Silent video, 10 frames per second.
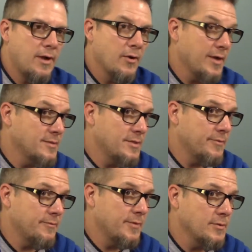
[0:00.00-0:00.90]

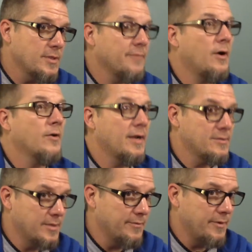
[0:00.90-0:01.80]
have all
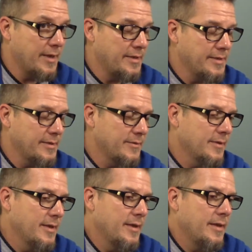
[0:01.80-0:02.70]
kinds of different ideas.